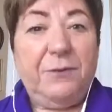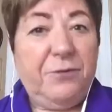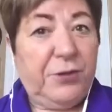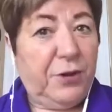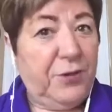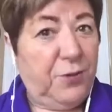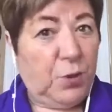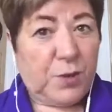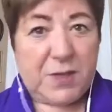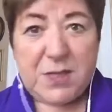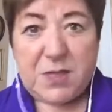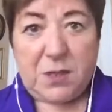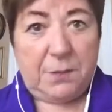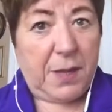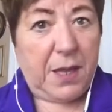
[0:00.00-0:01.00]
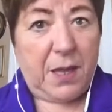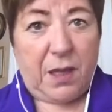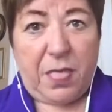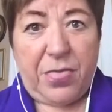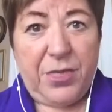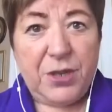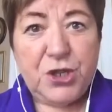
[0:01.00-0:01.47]
very focused on my
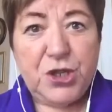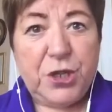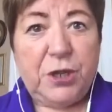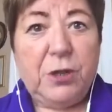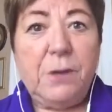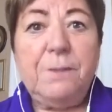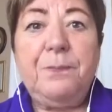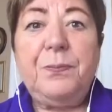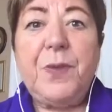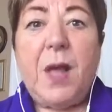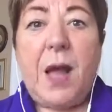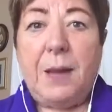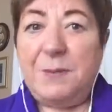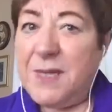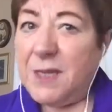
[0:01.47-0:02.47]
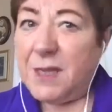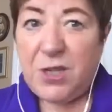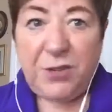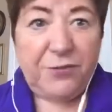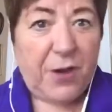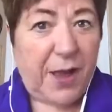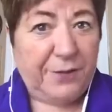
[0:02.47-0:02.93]
health this year. I'm
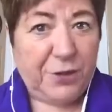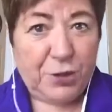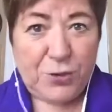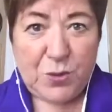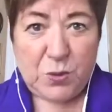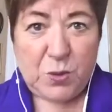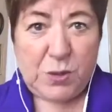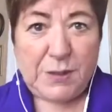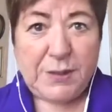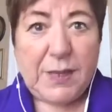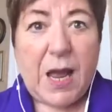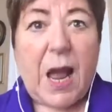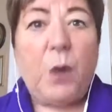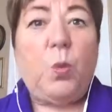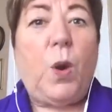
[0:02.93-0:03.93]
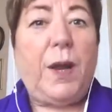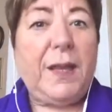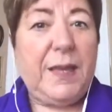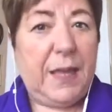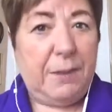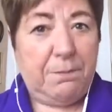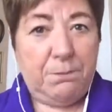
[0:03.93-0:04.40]
65 years old. I want to
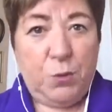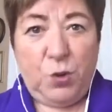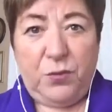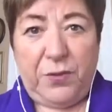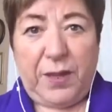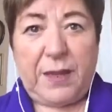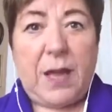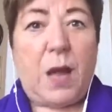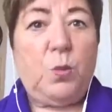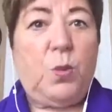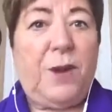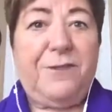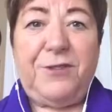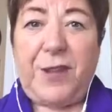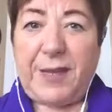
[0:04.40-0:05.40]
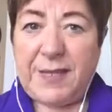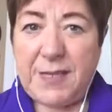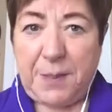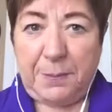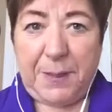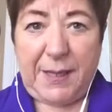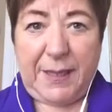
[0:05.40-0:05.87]
keep moving. I want
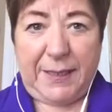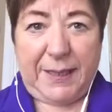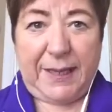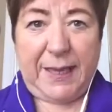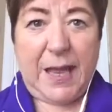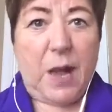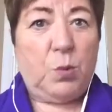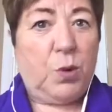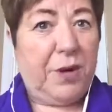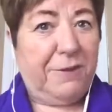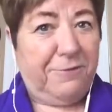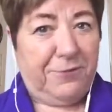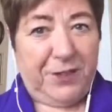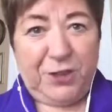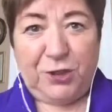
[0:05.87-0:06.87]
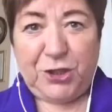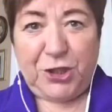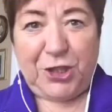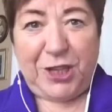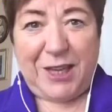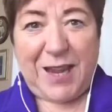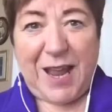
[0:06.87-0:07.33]
flexibility. I want to feel
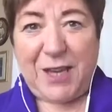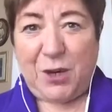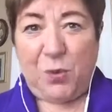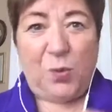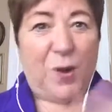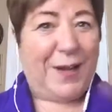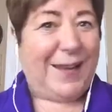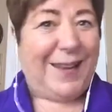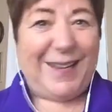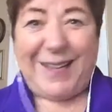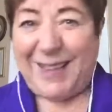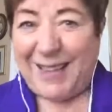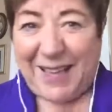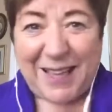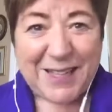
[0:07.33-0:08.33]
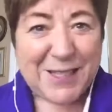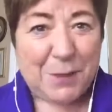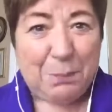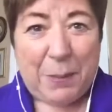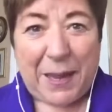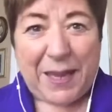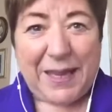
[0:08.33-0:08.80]
good. I don't want any of the aches
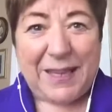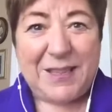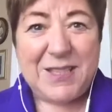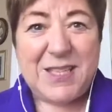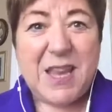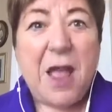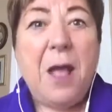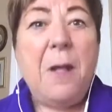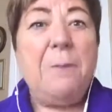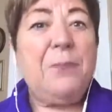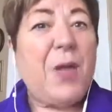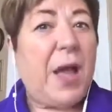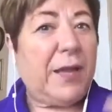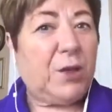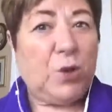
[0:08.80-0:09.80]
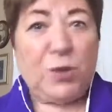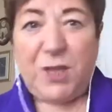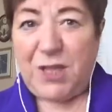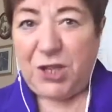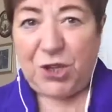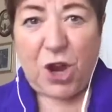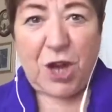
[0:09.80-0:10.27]
and pains. I go to
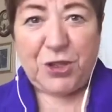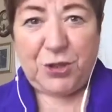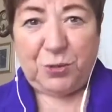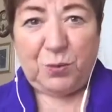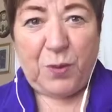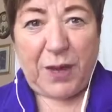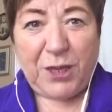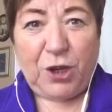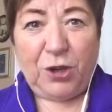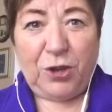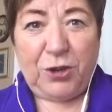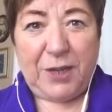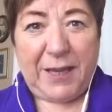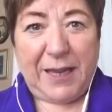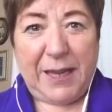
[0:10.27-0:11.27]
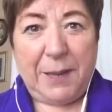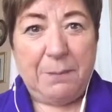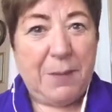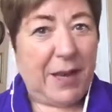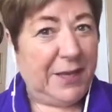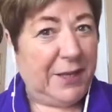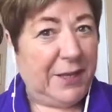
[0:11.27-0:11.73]
the doctor regularly.
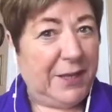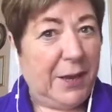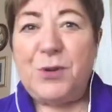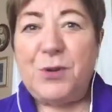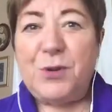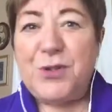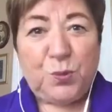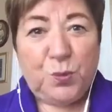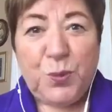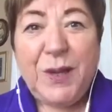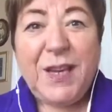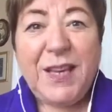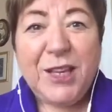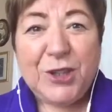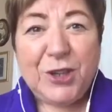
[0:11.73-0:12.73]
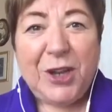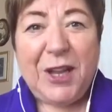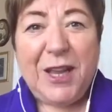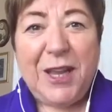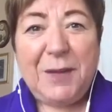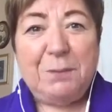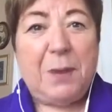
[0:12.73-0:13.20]
My numbers are really
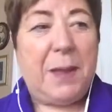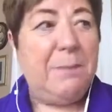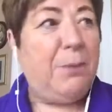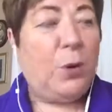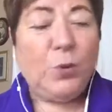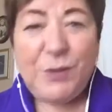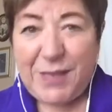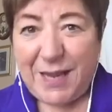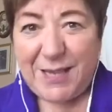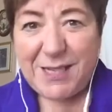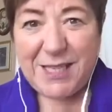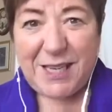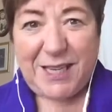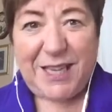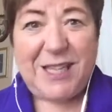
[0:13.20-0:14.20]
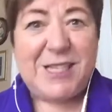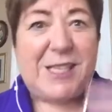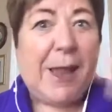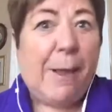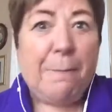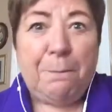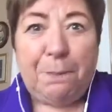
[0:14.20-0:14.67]
good. My bone density is
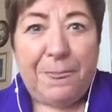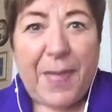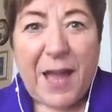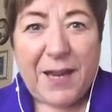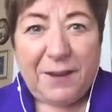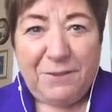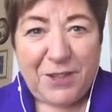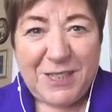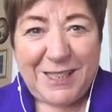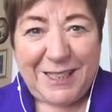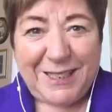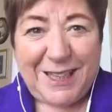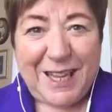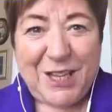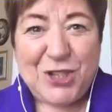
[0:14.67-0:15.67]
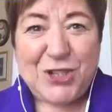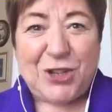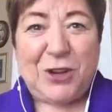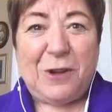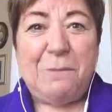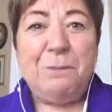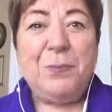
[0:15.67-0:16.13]
that of a
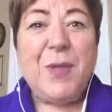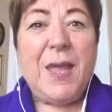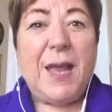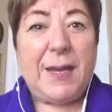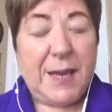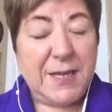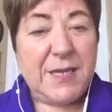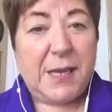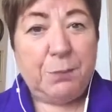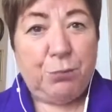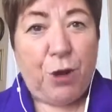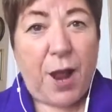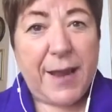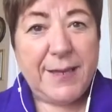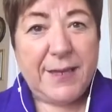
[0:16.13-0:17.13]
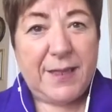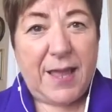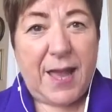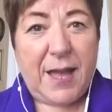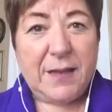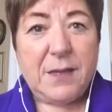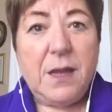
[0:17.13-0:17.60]
teenager. And I take pride in
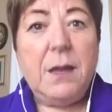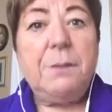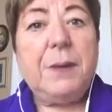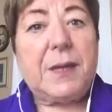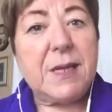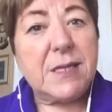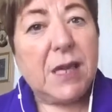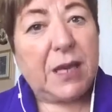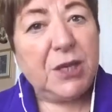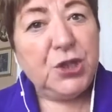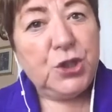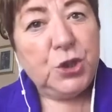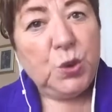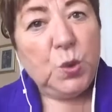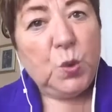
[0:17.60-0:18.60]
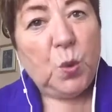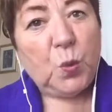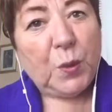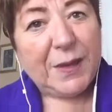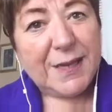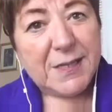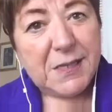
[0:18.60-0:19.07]
that because I do
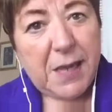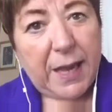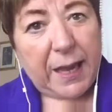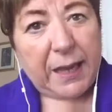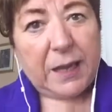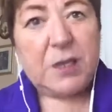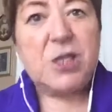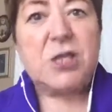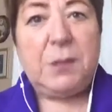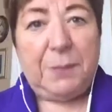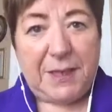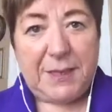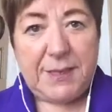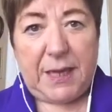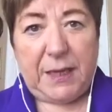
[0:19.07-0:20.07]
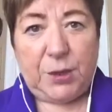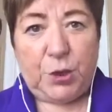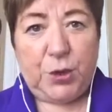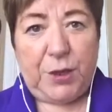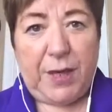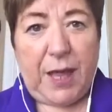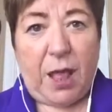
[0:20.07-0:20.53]
what it takes to maintain
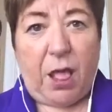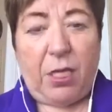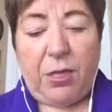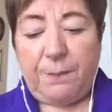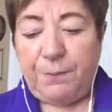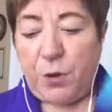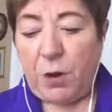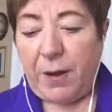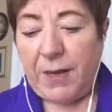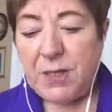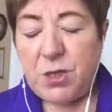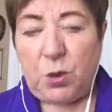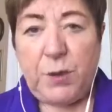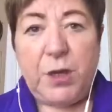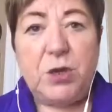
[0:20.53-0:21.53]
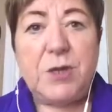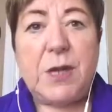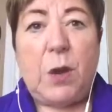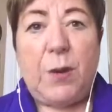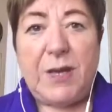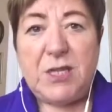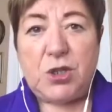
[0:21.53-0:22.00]
good health. All right, so here's
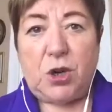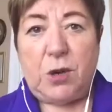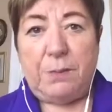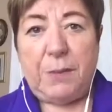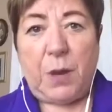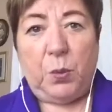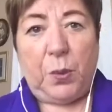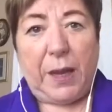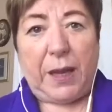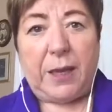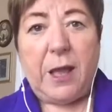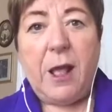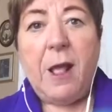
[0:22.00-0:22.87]
how I start my week.